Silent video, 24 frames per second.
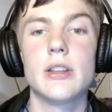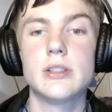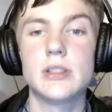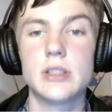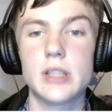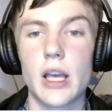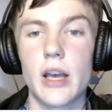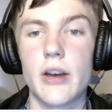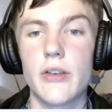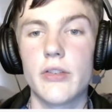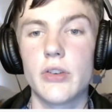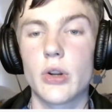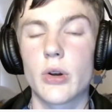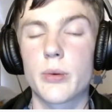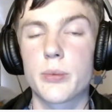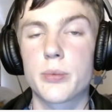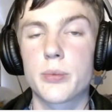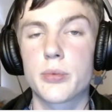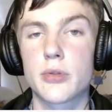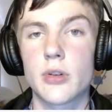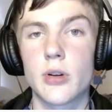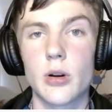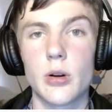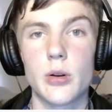
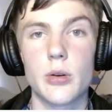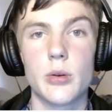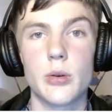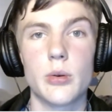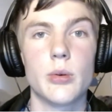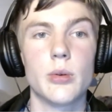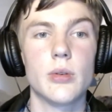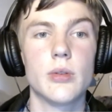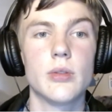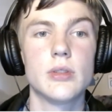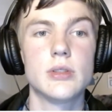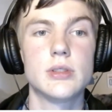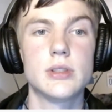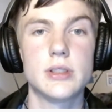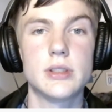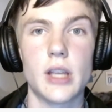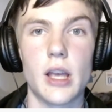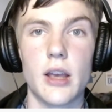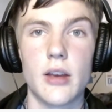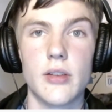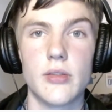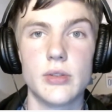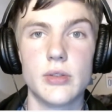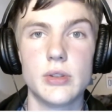server.pro
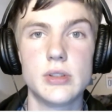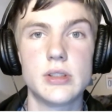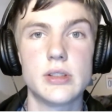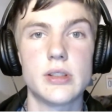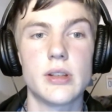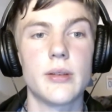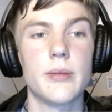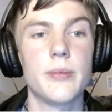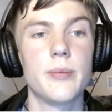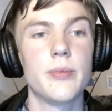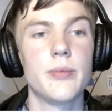servers,